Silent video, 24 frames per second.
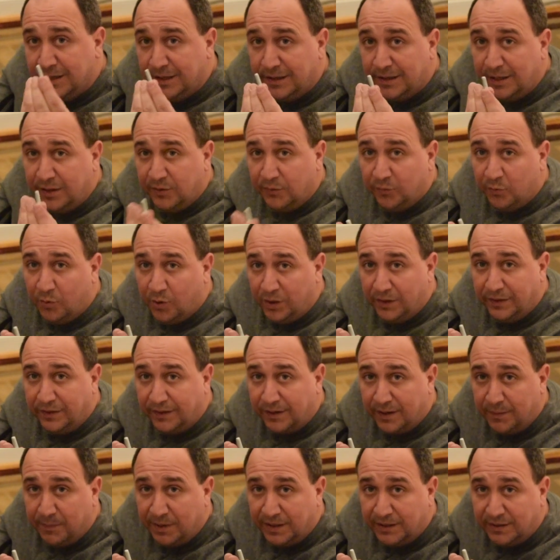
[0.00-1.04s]
than the ones that
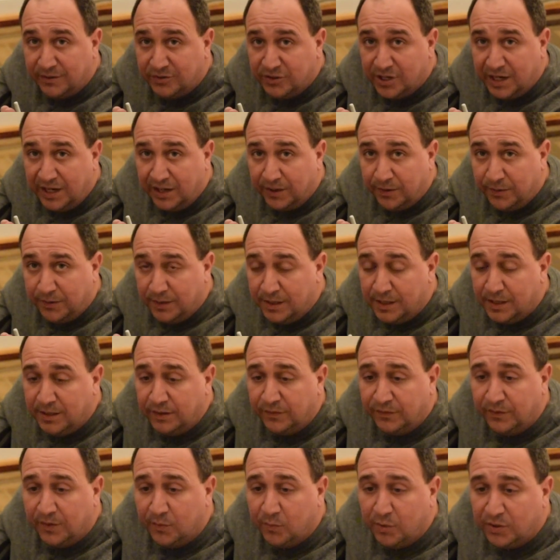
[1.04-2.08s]
come out of the chair.
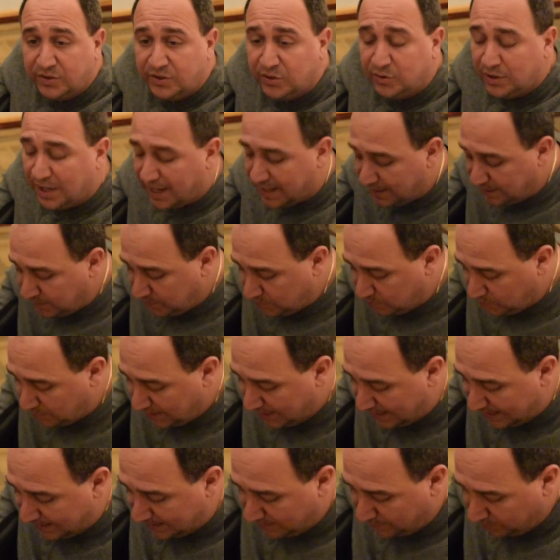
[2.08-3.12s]
So what you got to do
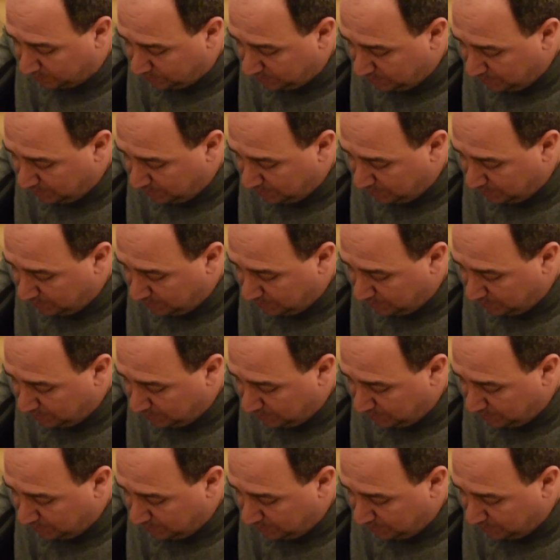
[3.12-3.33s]
now,